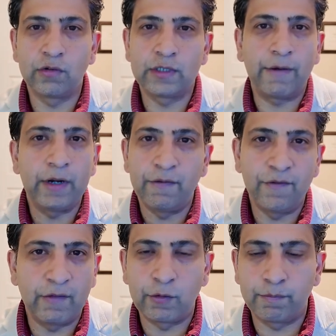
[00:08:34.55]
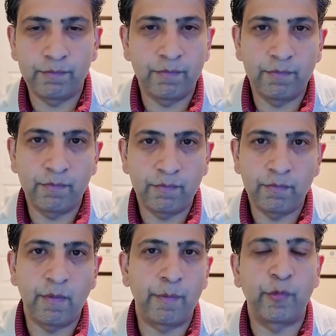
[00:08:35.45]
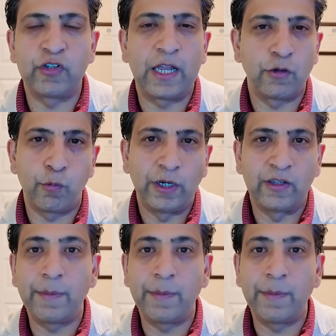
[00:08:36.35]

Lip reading: 75th percentage point.